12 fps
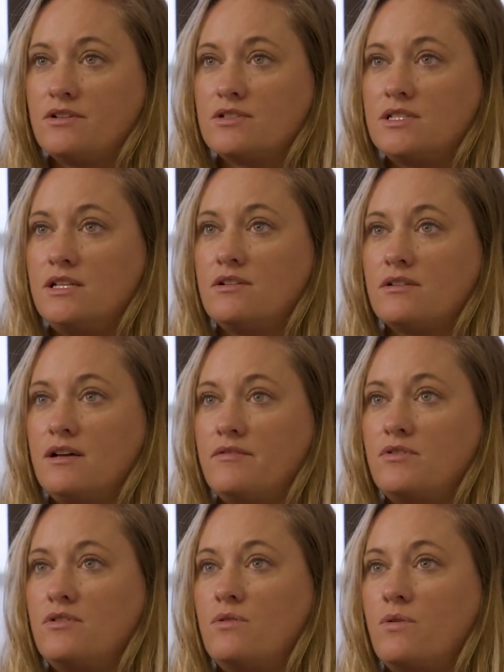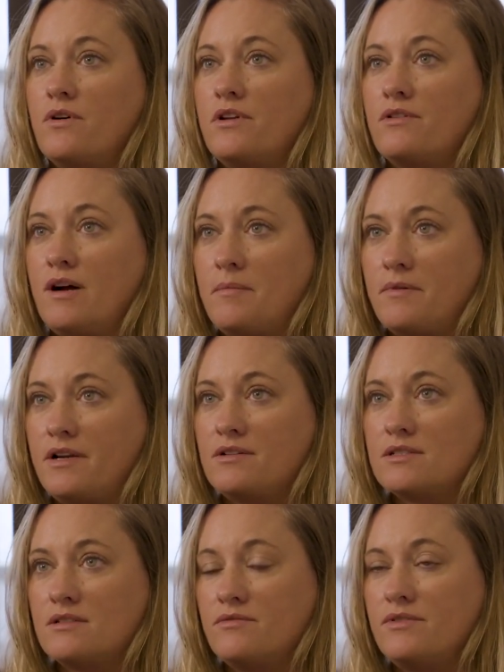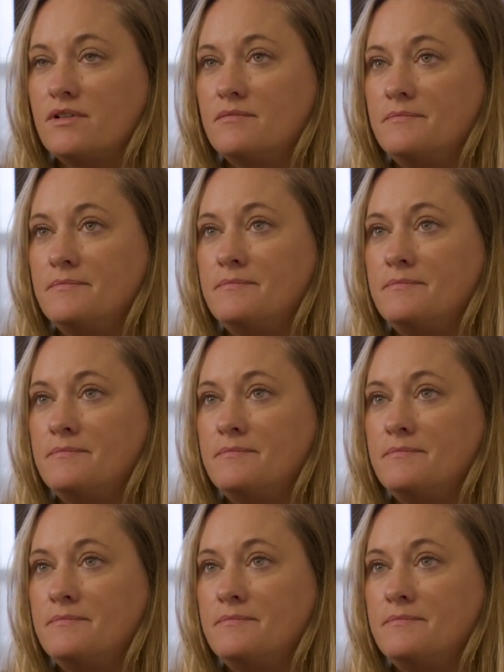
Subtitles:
your senior level or your operators in the field.